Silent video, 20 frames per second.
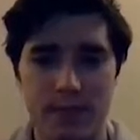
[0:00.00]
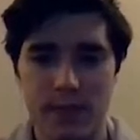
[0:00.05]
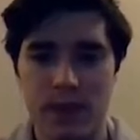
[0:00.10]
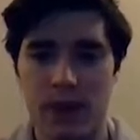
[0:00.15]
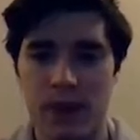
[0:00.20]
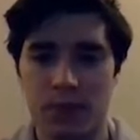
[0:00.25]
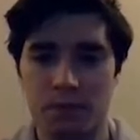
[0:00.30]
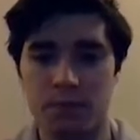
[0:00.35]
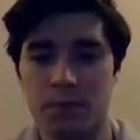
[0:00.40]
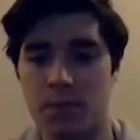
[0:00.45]

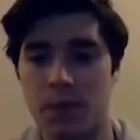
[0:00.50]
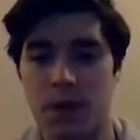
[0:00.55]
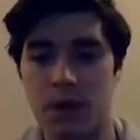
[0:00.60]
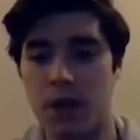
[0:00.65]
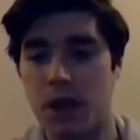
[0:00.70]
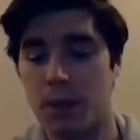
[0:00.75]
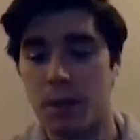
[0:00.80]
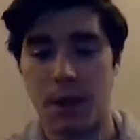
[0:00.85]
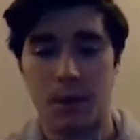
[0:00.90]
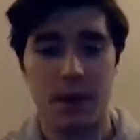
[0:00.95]
he
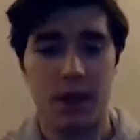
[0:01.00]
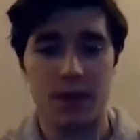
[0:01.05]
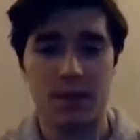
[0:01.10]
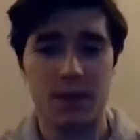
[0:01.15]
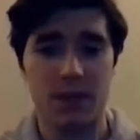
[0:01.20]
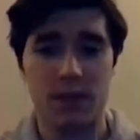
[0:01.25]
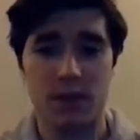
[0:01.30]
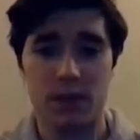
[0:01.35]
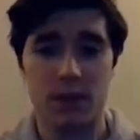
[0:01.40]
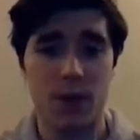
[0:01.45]
ended up on base
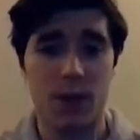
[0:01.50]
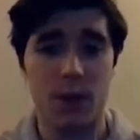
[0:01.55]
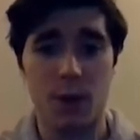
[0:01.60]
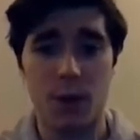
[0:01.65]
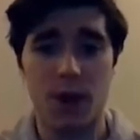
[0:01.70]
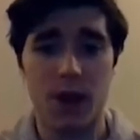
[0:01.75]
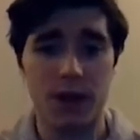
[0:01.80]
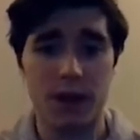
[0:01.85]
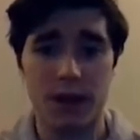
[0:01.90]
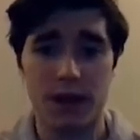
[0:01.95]
because he started
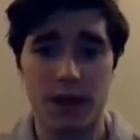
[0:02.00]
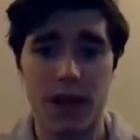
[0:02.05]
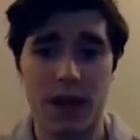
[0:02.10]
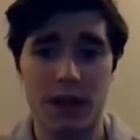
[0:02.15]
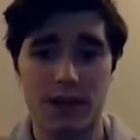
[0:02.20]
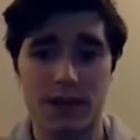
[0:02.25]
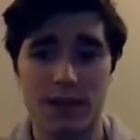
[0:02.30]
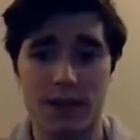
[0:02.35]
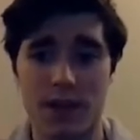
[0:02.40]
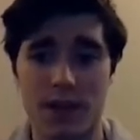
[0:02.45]
walking
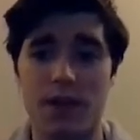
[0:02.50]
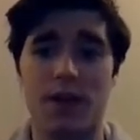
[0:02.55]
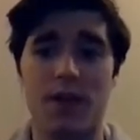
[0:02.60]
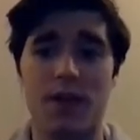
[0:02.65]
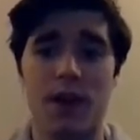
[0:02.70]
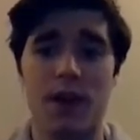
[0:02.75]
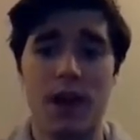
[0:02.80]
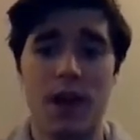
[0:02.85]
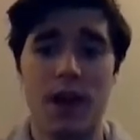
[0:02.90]
guys. So